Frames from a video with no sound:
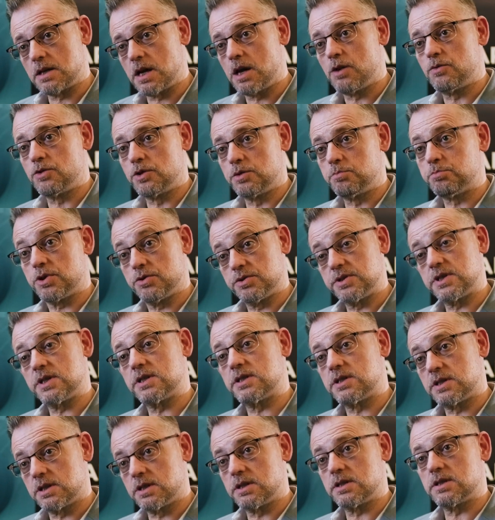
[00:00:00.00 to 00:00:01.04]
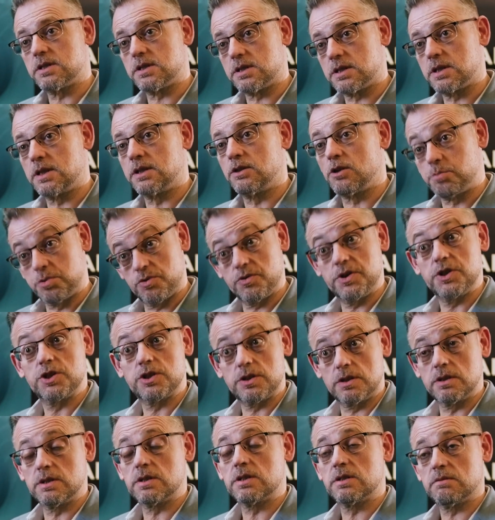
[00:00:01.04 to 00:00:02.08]
our processes and
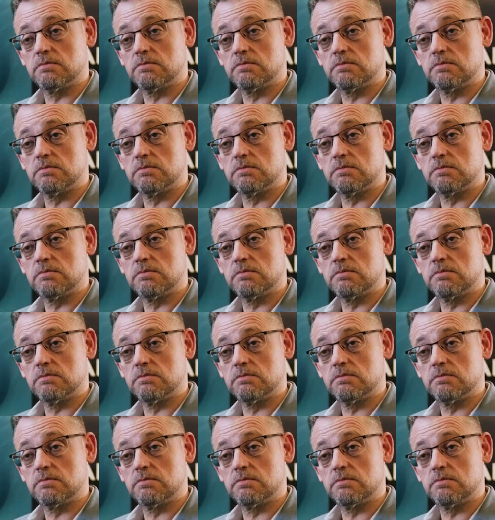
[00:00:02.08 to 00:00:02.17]
operations.